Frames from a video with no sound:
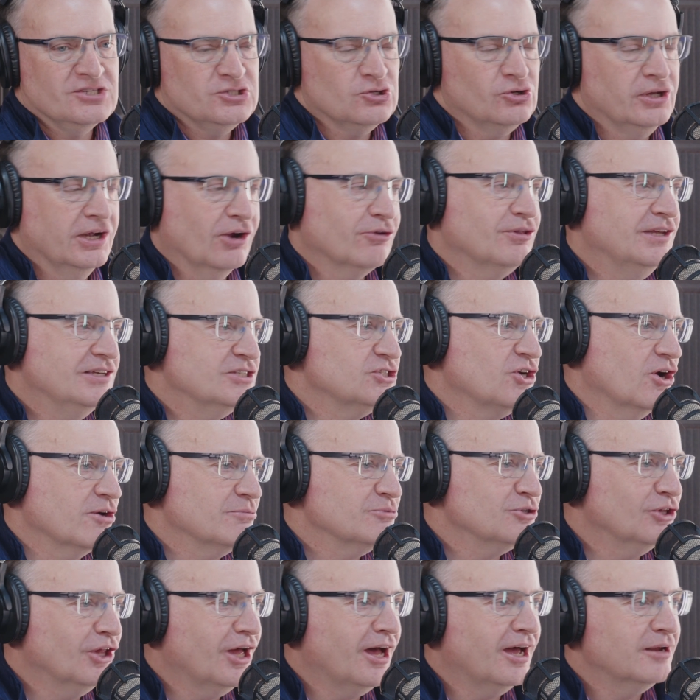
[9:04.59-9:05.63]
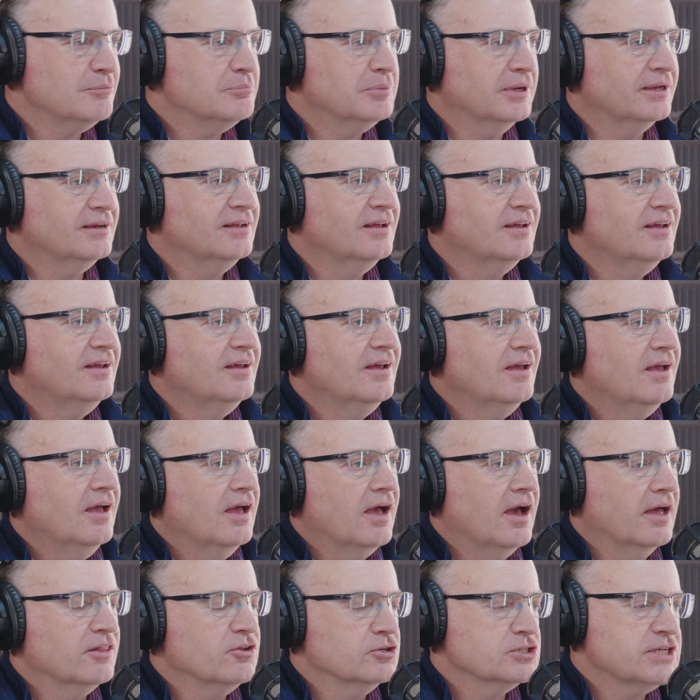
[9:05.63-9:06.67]
you'll hear these terms a lot, but
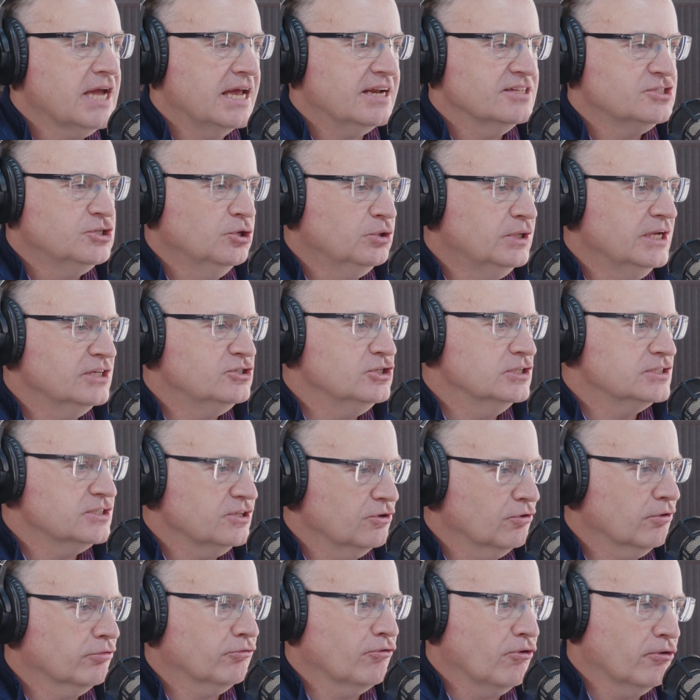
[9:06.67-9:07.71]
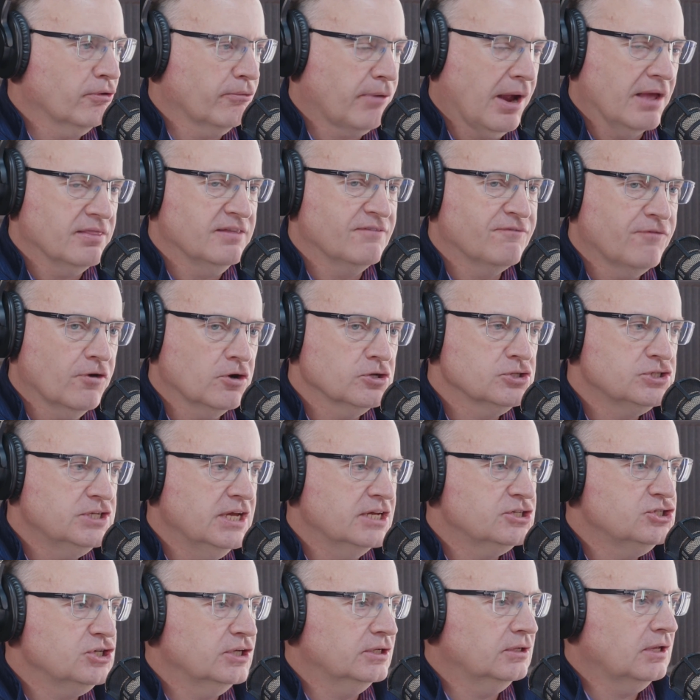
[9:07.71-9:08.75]
there's kind of two digits that are thrown around. The first
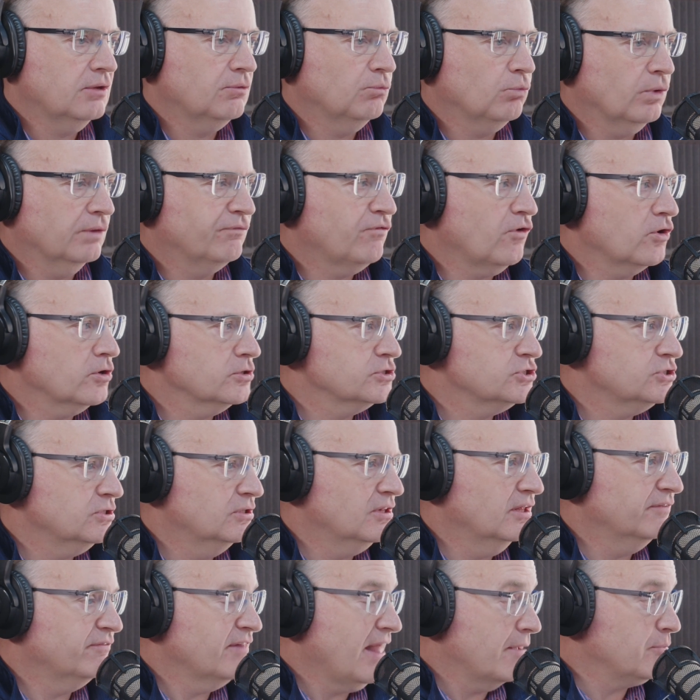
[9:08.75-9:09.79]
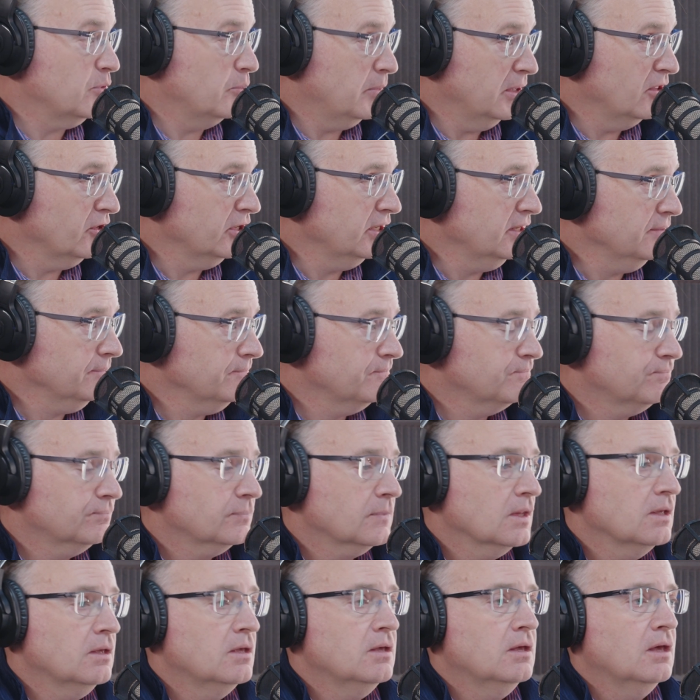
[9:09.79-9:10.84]
digit refers to the flammability,
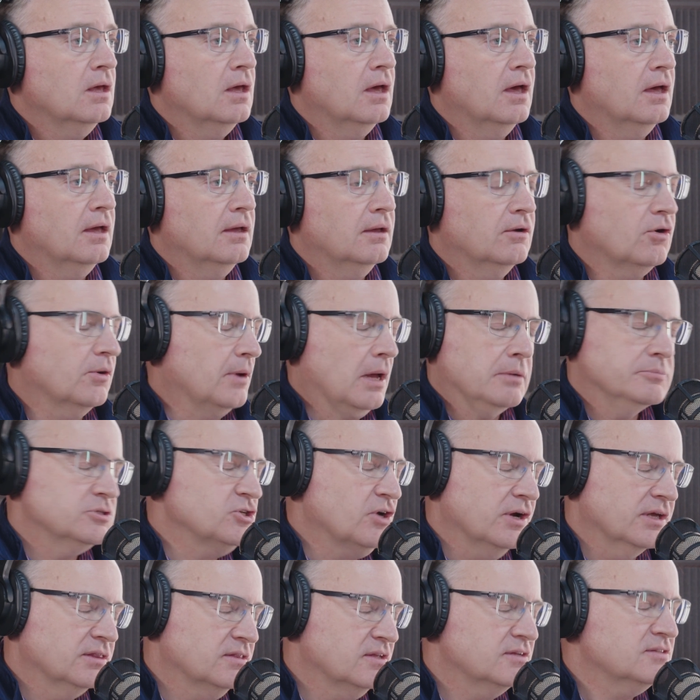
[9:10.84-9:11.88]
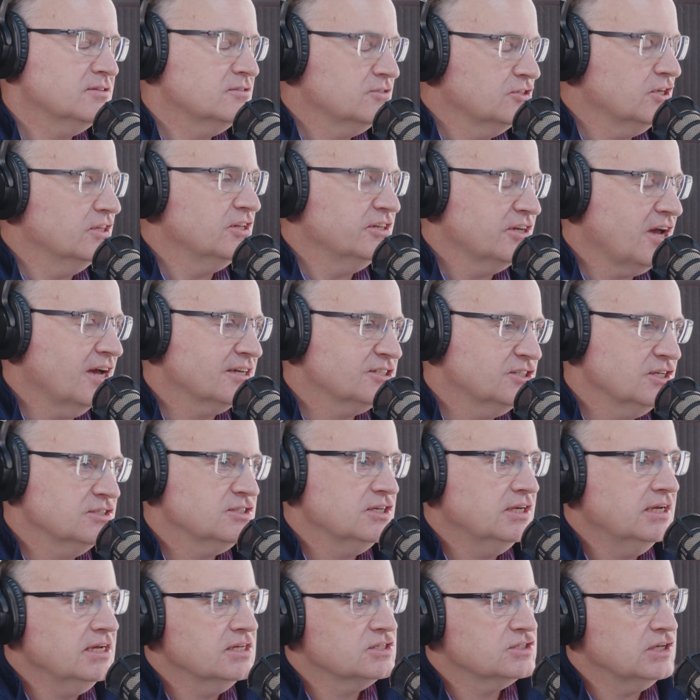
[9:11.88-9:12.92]
to the
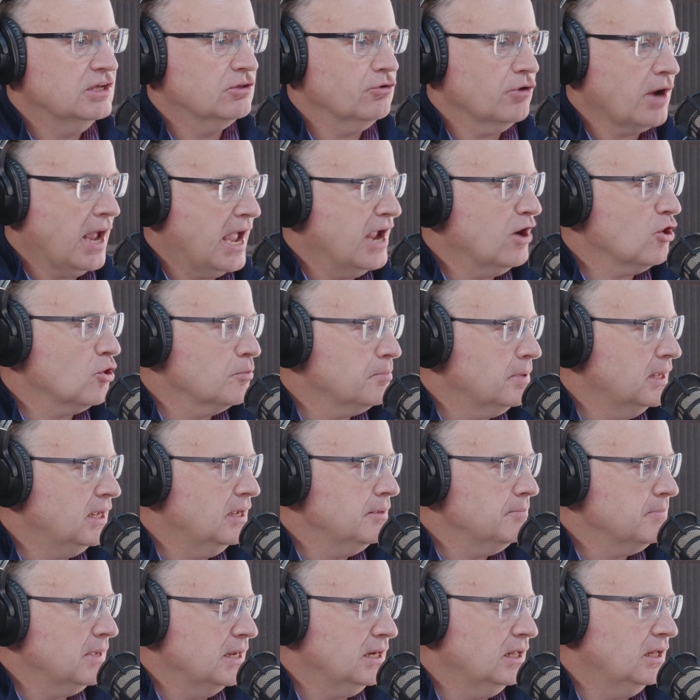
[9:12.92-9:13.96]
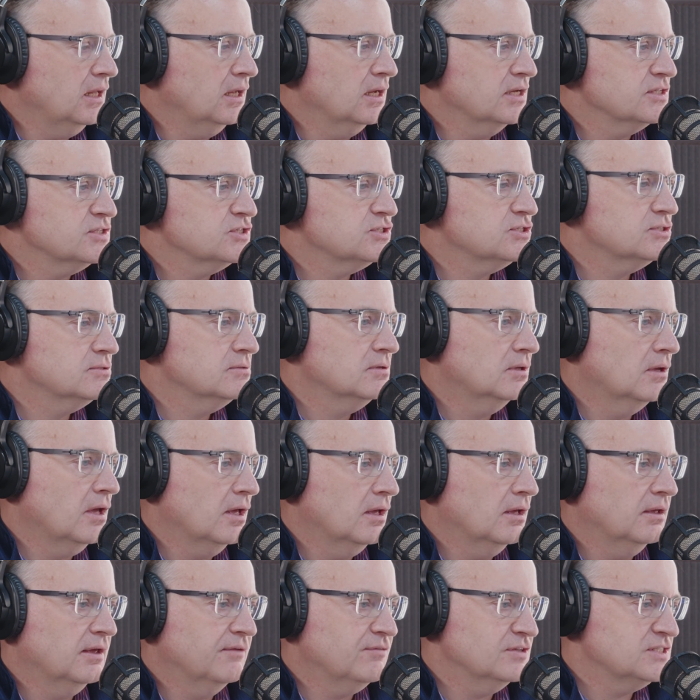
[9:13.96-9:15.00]
toxicity. It's either A or B, meaning
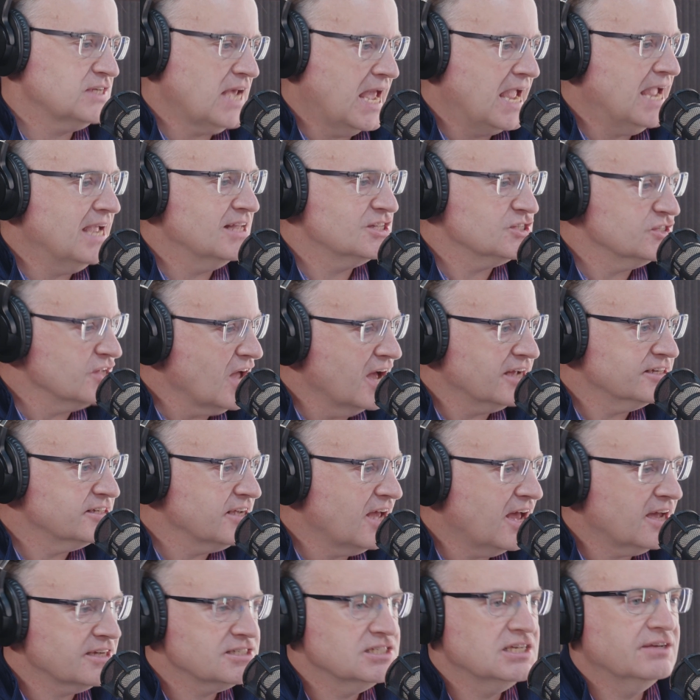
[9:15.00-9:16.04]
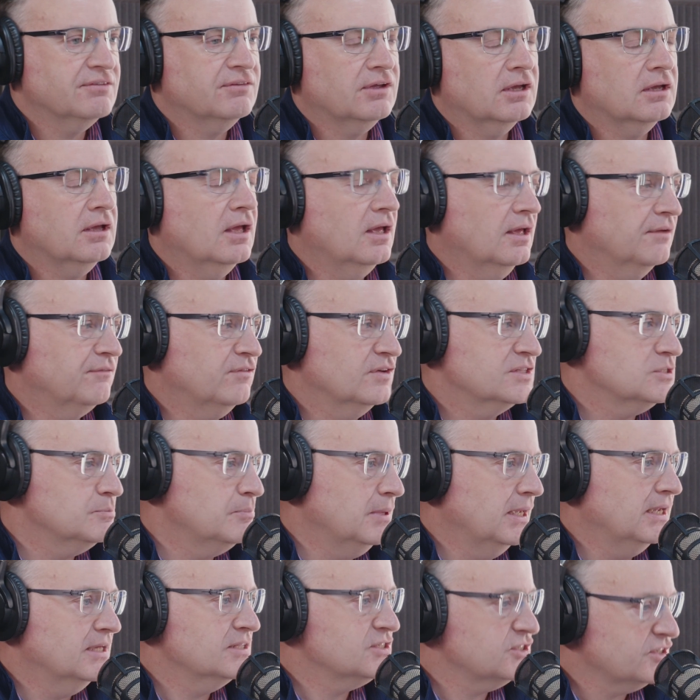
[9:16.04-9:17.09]
if it's A, it's non-toxic. If it's
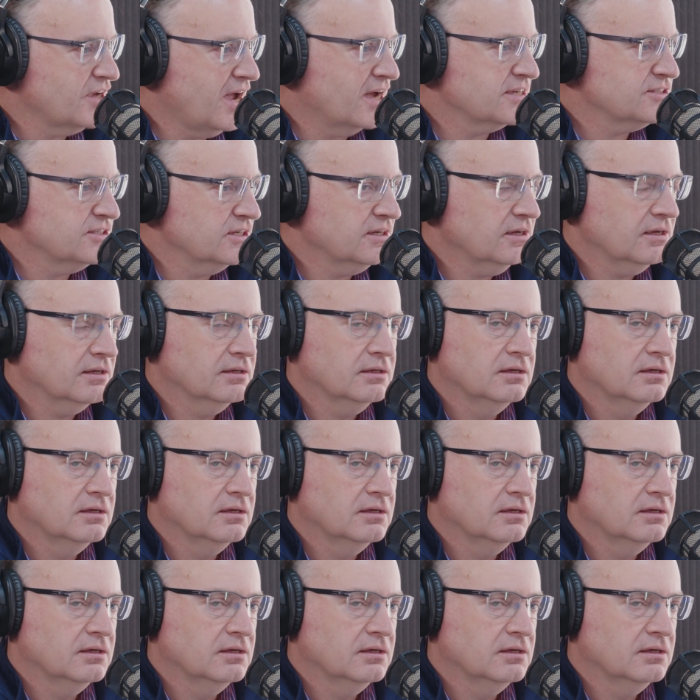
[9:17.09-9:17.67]
B, it's toxic.